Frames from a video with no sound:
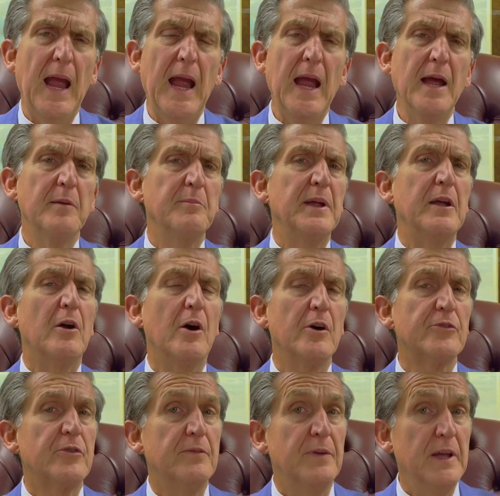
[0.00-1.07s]
And
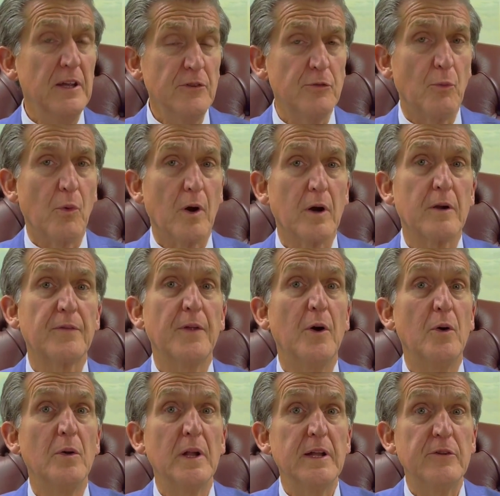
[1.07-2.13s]
because of his work,
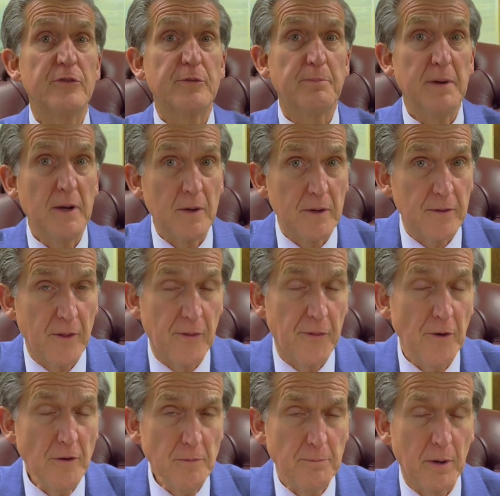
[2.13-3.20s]
the Holy Spirit, the
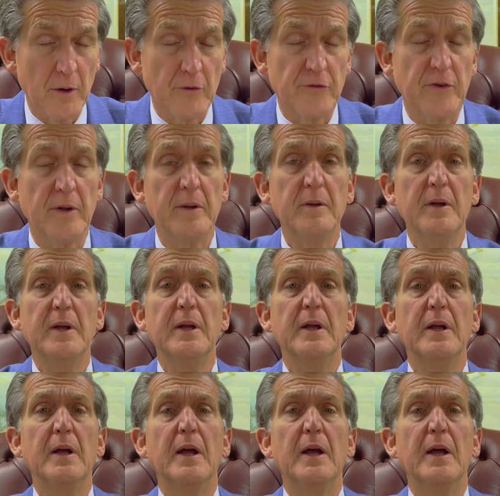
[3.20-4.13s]
third person,